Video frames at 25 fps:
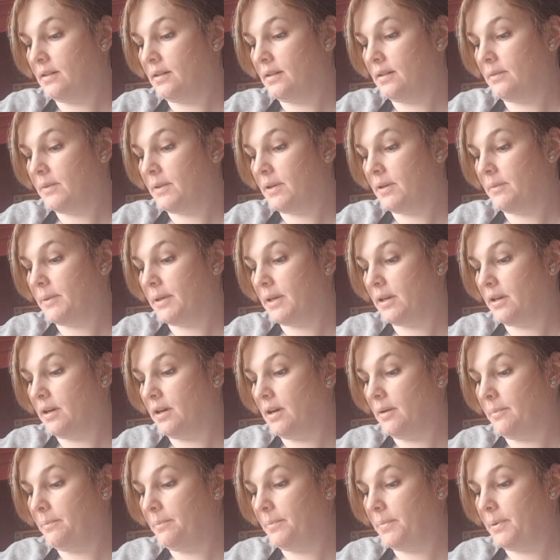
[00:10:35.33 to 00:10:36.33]
I'm coming
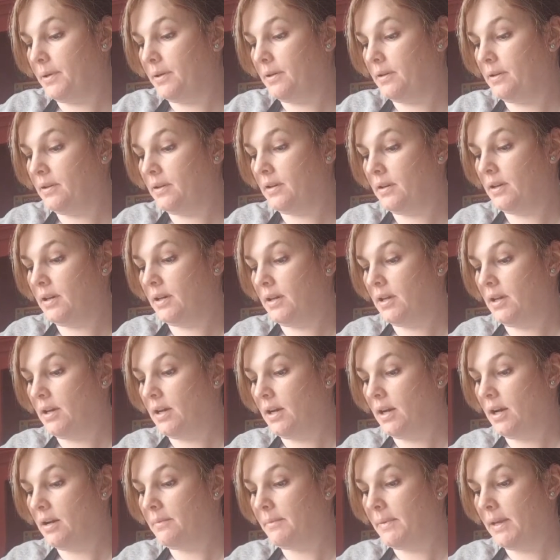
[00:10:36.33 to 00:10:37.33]
up.
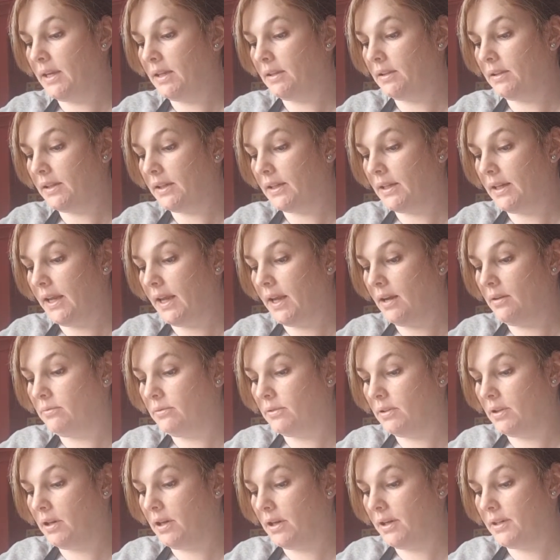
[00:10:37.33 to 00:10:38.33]
I'm making like an
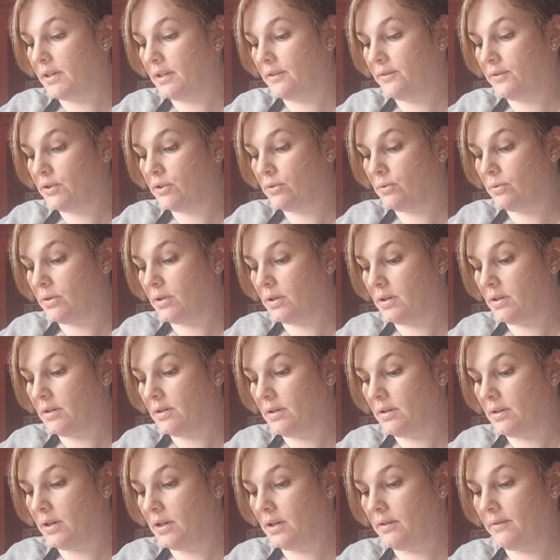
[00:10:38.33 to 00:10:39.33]
outline of a door
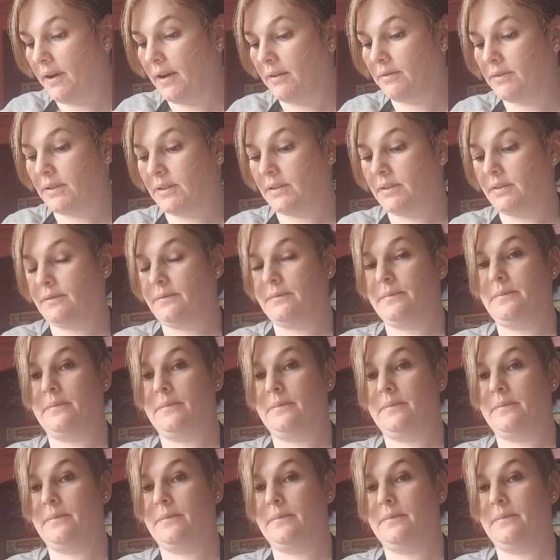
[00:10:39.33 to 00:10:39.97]
around it,